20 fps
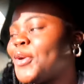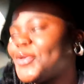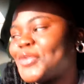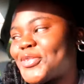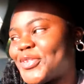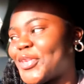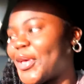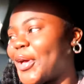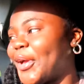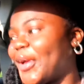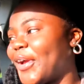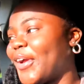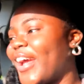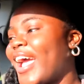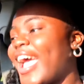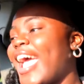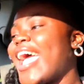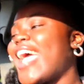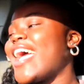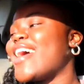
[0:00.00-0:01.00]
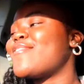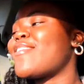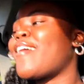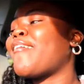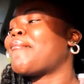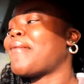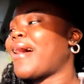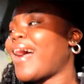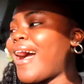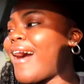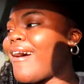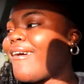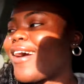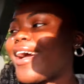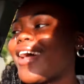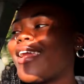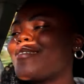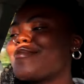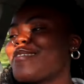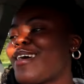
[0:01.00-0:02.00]
so if I'm out
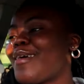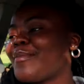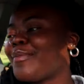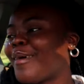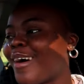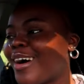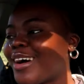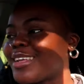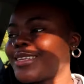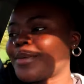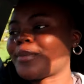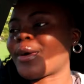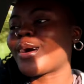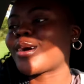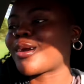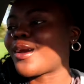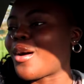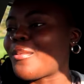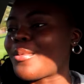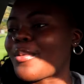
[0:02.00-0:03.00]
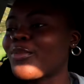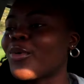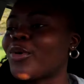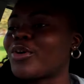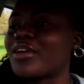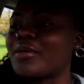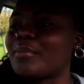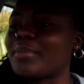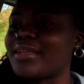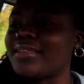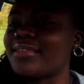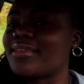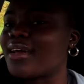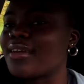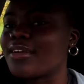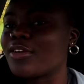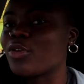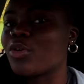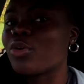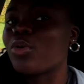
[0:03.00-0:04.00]
and I'm at a party, I'm at a club, I'm not going to be
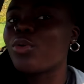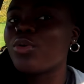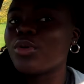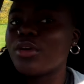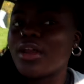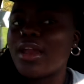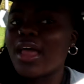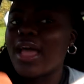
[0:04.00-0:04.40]
dead in the corner.